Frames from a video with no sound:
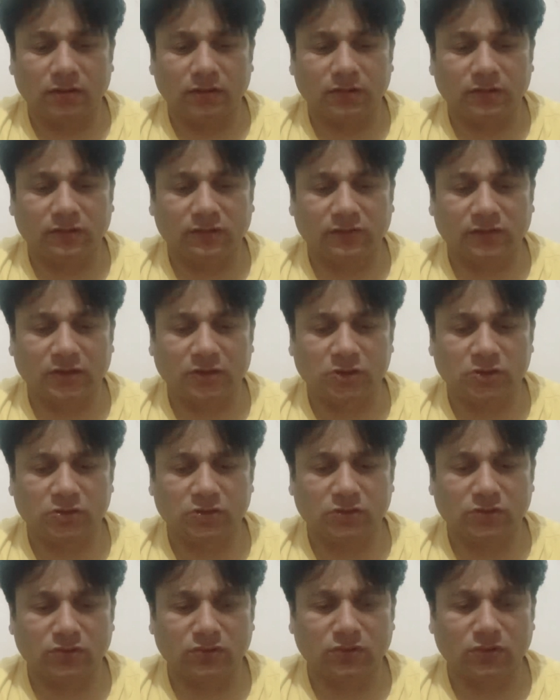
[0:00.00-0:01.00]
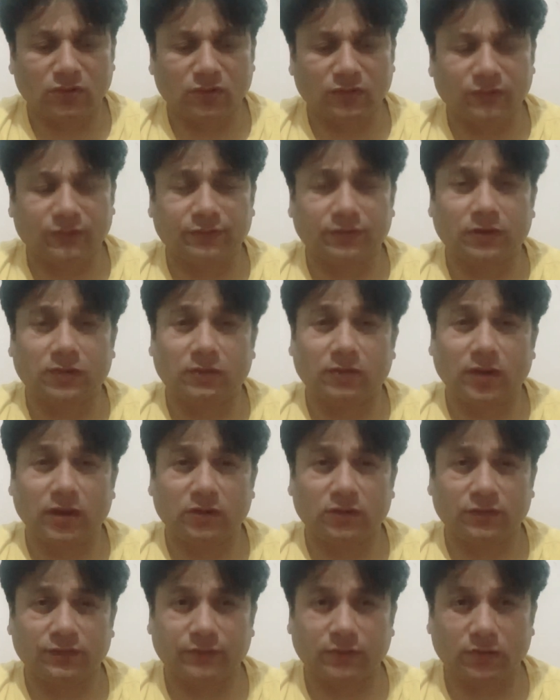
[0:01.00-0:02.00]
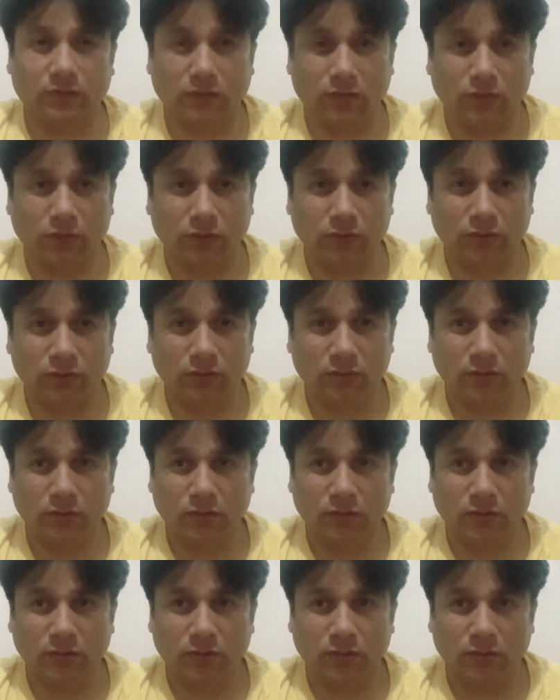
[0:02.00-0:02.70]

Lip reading: the section of the rate of growth